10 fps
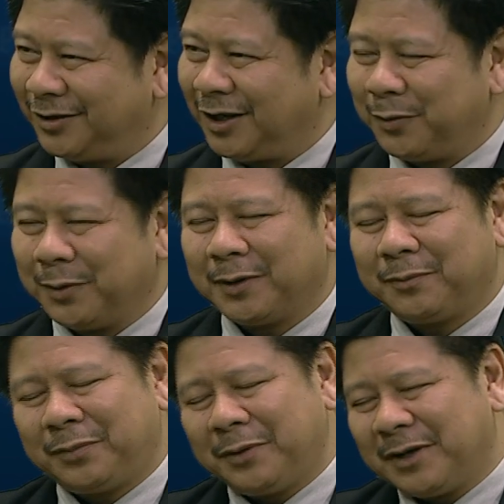Okay, we were
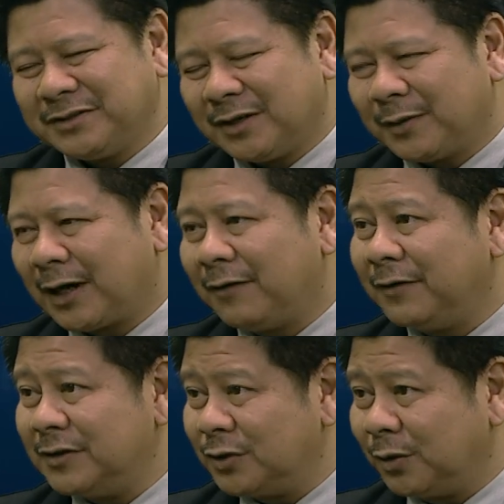pretty much in our
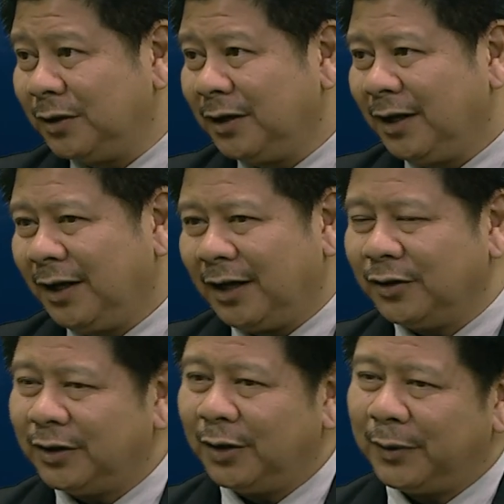comfort zone,
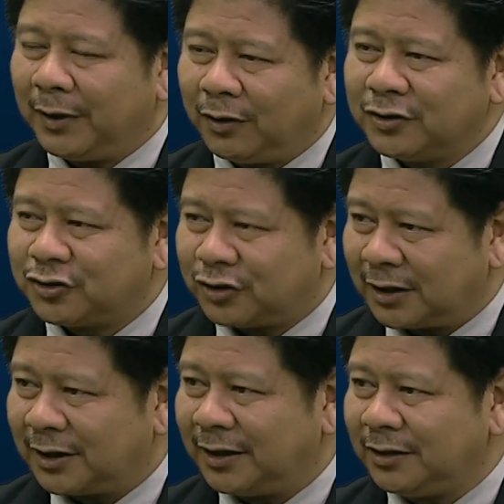and today we are all
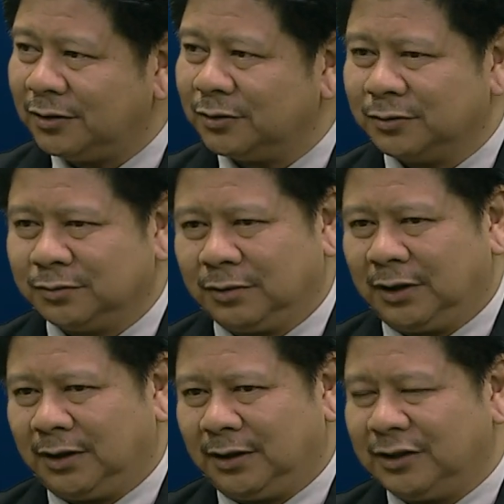struggling to
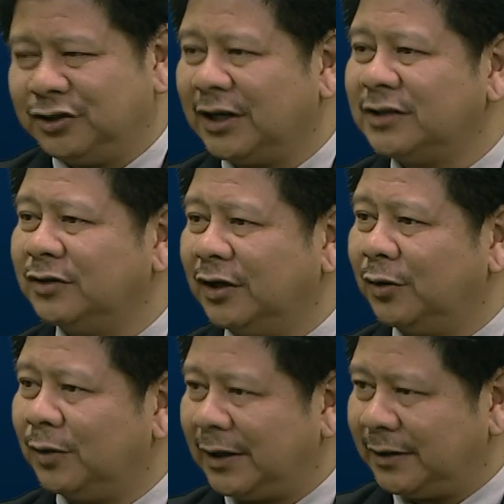adjust to
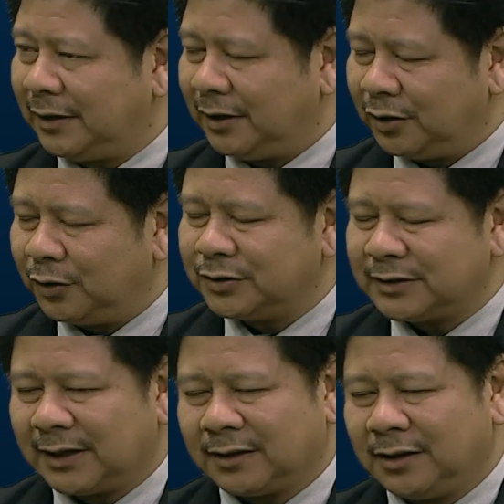the new
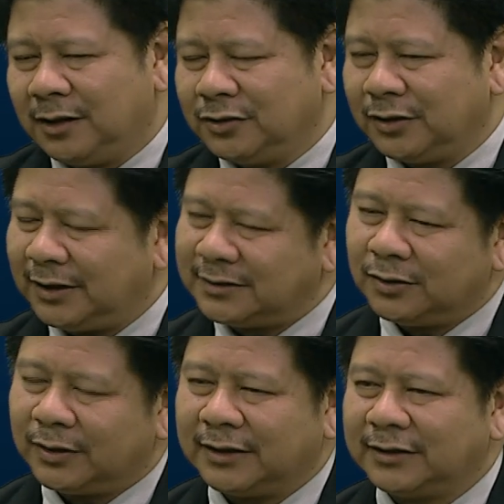style. So
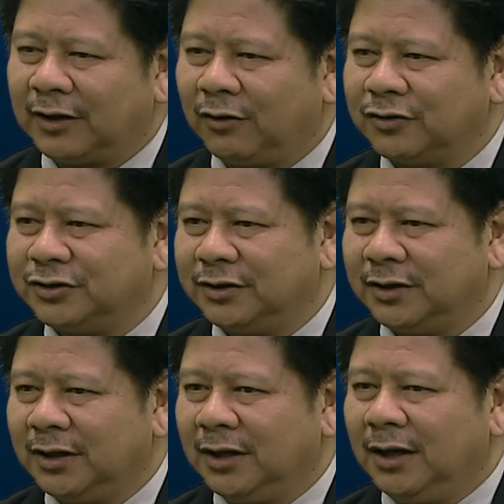let's look at technology.